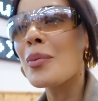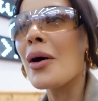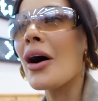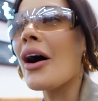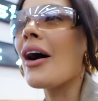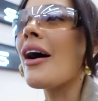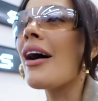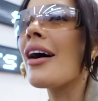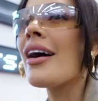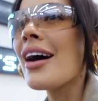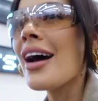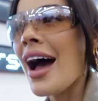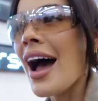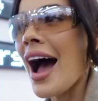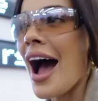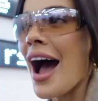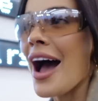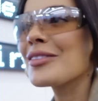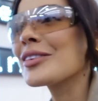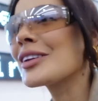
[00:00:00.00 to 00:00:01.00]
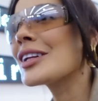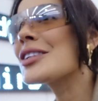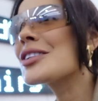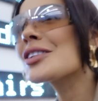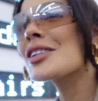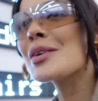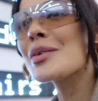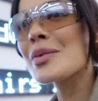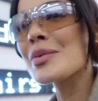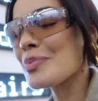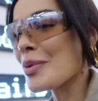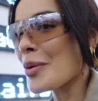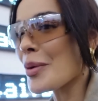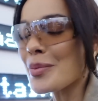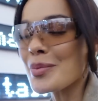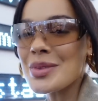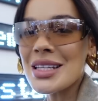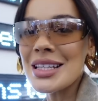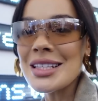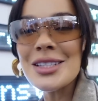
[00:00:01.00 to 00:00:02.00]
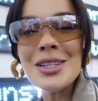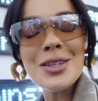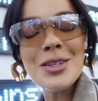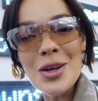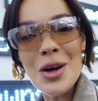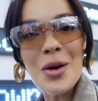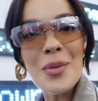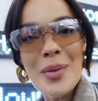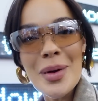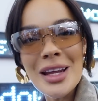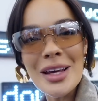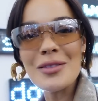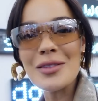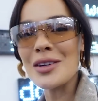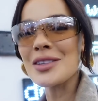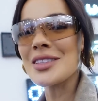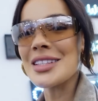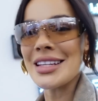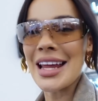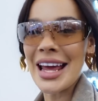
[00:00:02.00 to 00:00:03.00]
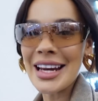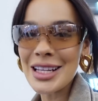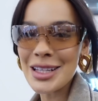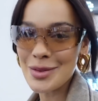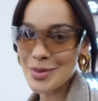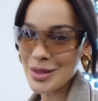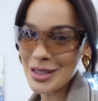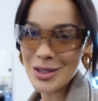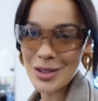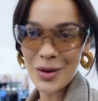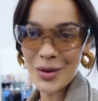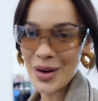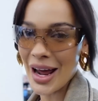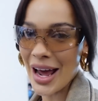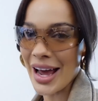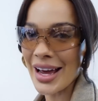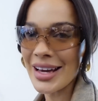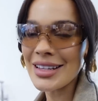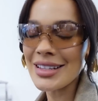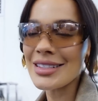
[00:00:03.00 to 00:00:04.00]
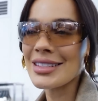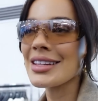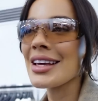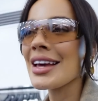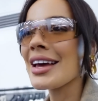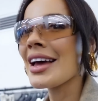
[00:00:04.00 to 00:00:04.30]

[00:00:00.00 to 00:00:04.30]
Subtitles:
But I've literally bumped into so many of you today and it's been so nice.